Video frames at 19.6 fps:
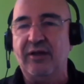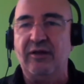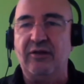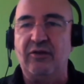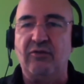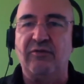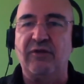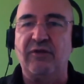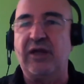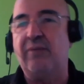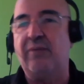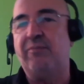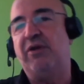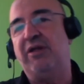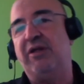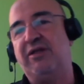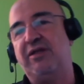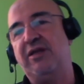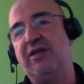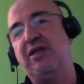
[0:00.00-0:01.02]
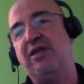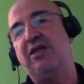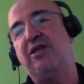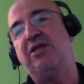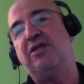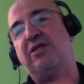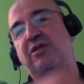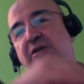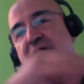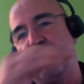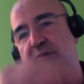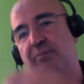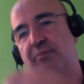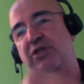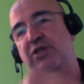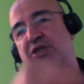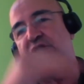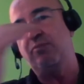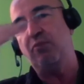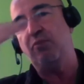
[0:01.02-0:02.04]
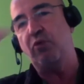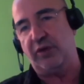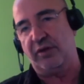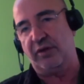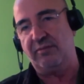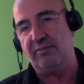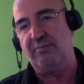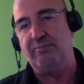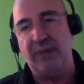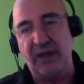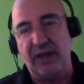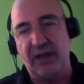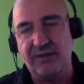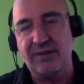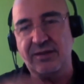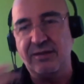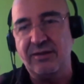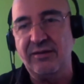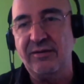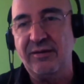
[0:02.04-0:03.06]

the variability is a little bit smoothed, but